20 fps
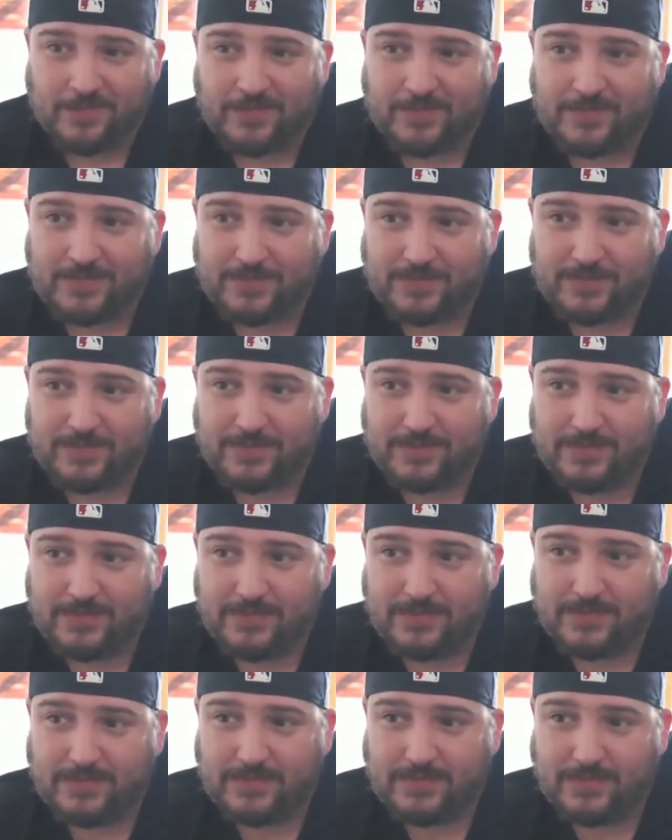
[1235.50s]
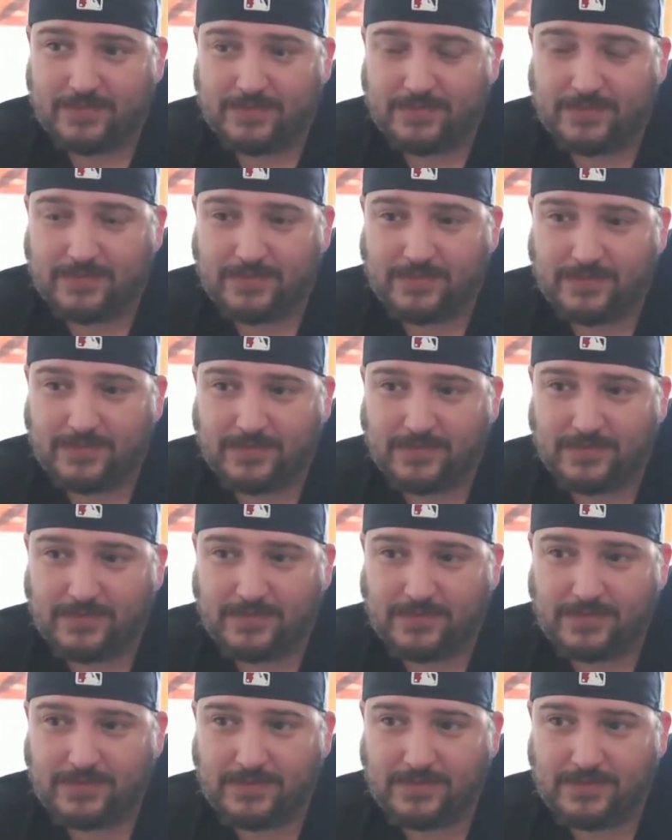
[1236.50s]

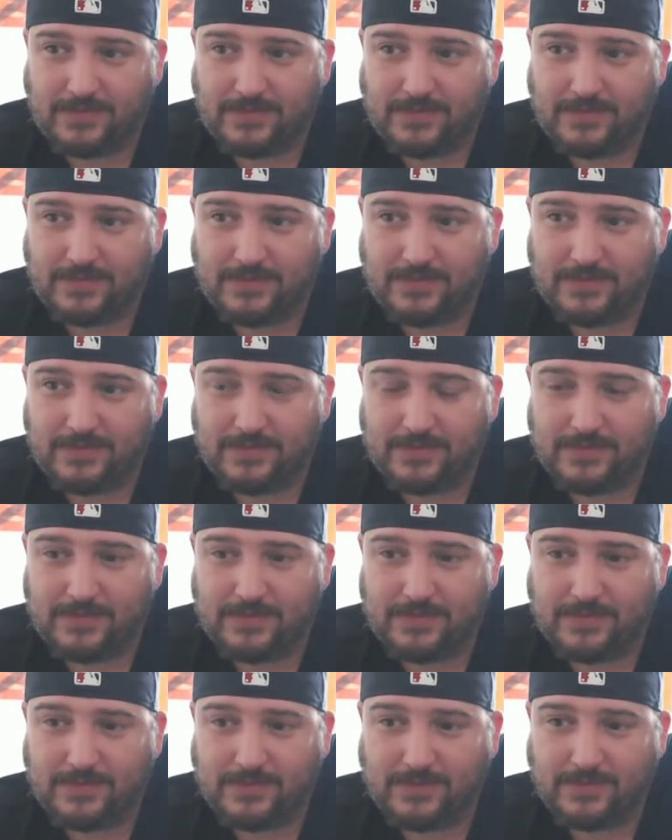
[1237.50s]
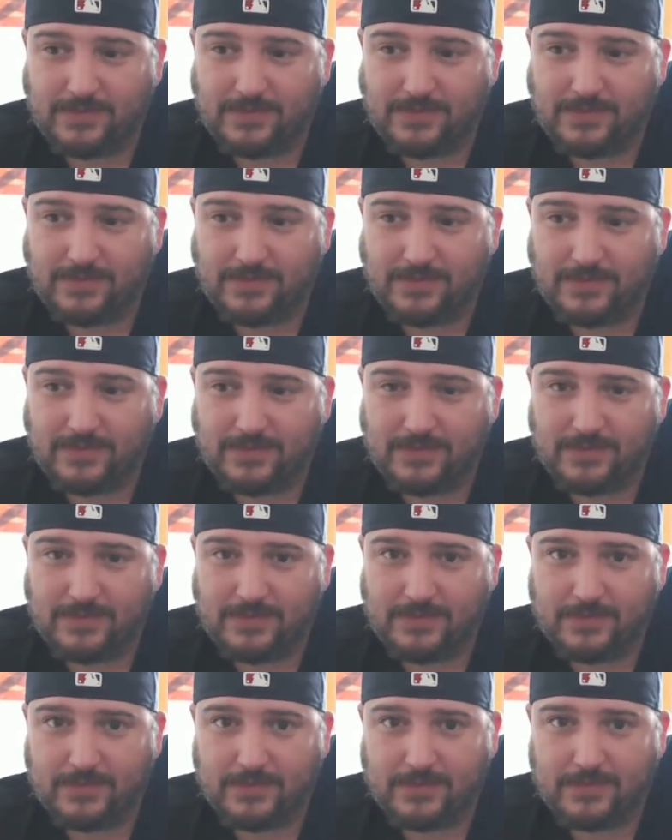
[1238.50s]

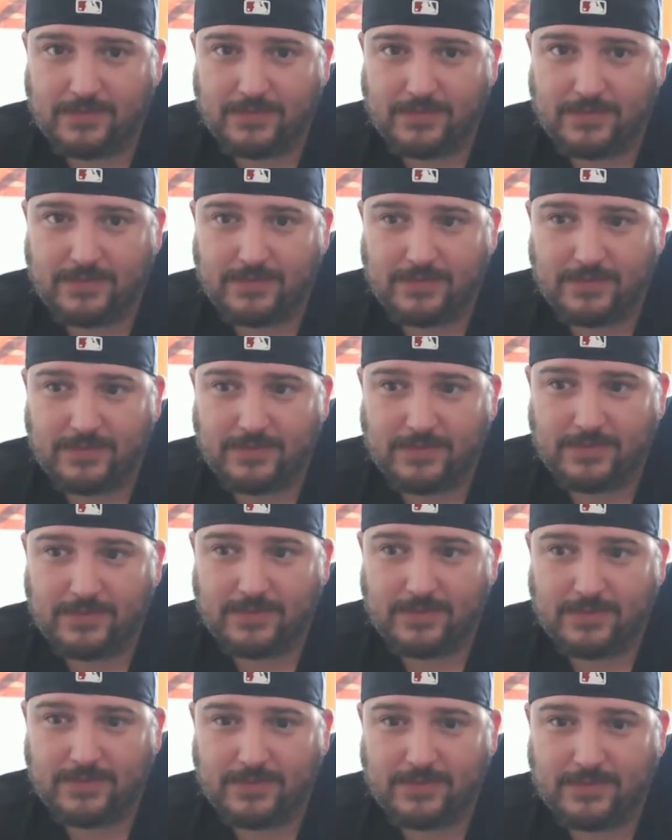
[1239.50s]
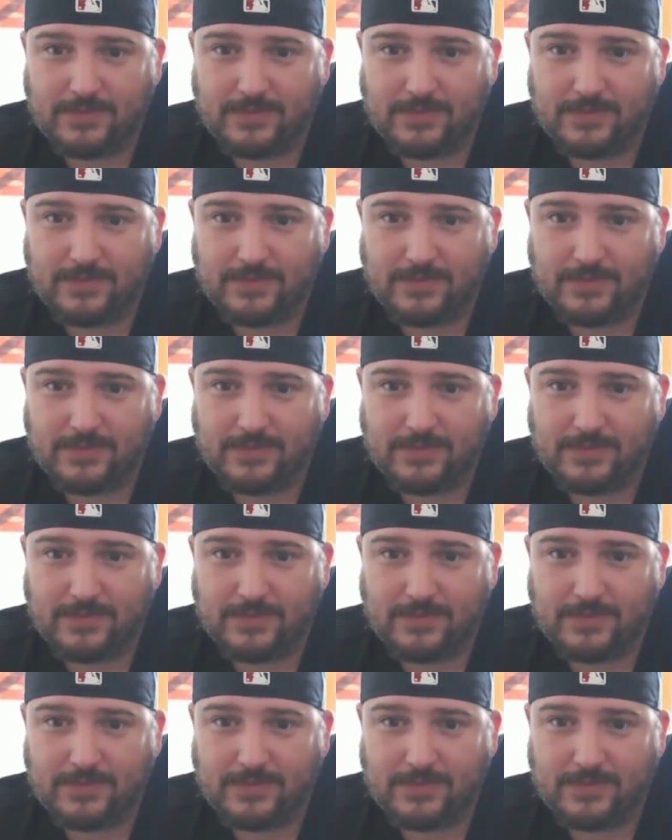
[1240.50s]
[no speech]